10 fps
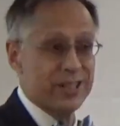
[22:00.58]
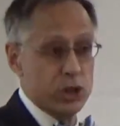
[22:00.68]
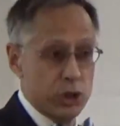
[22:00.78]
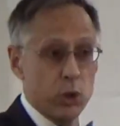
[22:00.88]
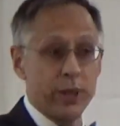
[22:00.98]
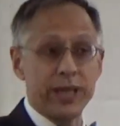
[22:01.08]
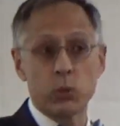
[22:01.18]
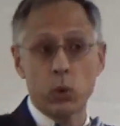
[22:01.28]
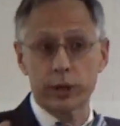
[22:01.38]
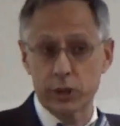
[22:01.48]
to do. He had
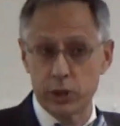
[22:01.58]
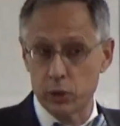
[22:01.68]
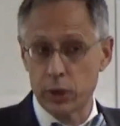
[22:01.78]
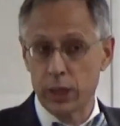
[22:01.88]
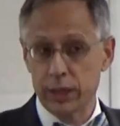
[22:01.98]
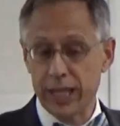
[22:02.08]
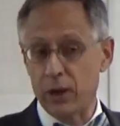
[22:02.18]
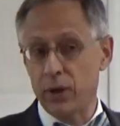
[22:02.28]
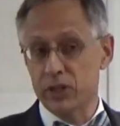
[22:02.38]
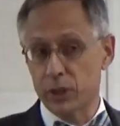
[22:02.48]
work to do. Now, as the